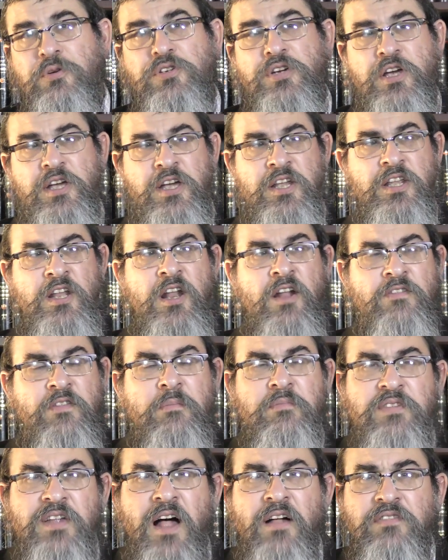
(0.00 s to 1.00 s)
which are in and of
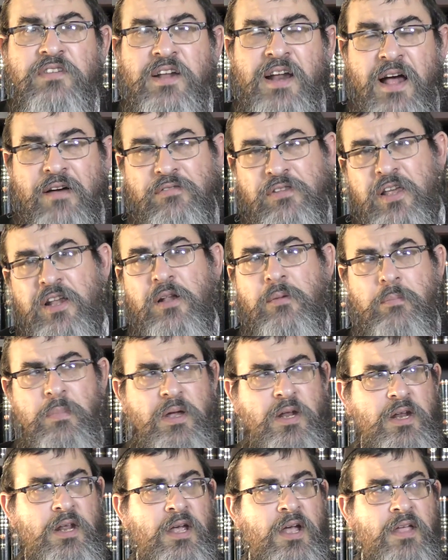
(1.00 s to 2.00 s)
themselves going to have little
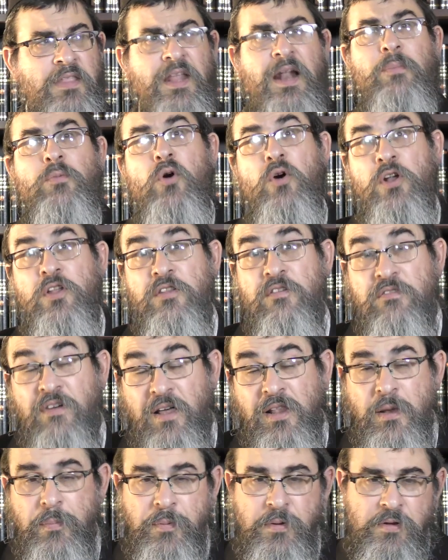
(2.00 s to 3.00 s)
meaning, and then I'm going to
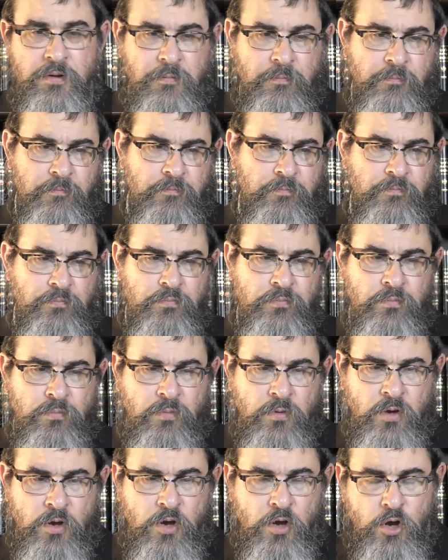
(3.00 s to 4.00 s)
develop it.
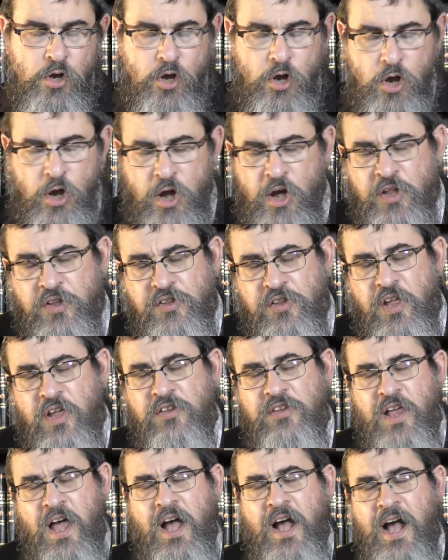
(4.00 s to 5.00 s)

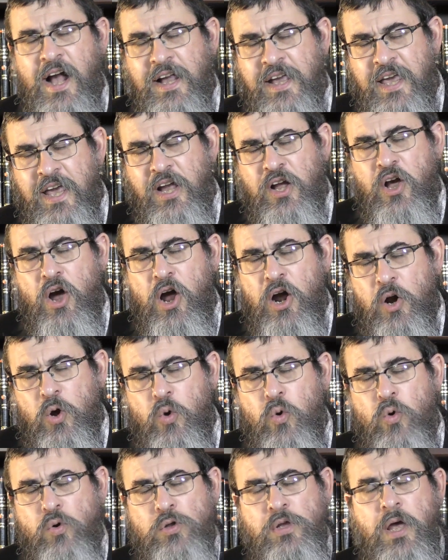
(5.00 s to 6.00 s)
Eisies HaChakika
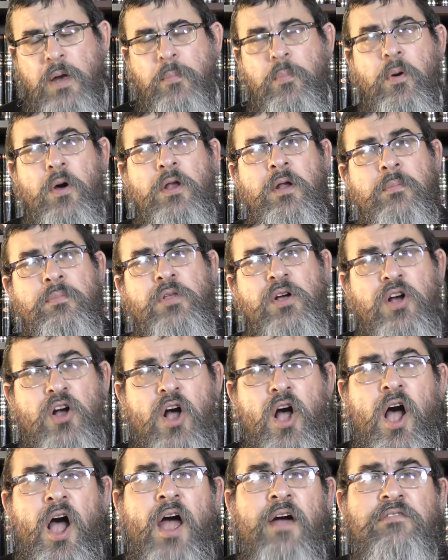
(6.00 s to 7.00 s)
Kulei Ponim. The
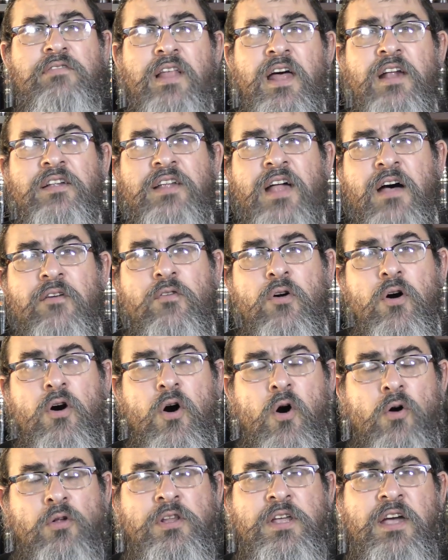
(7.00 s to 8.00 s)
carved letters have
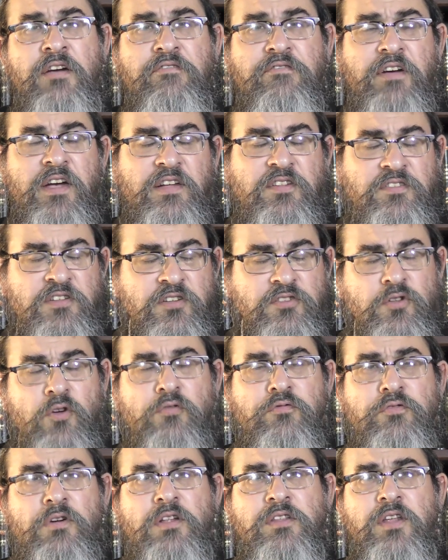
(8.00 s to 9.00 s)
only a face. There's no
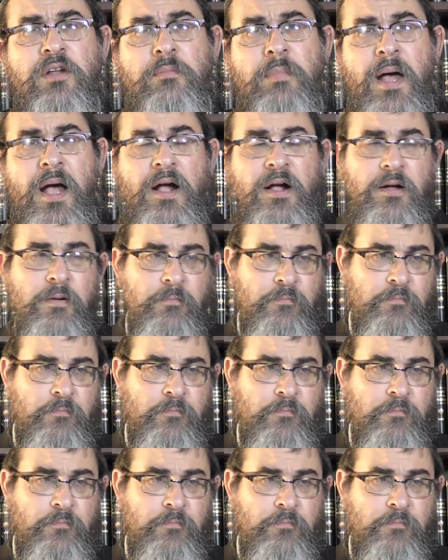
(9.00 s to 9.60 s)
front and back.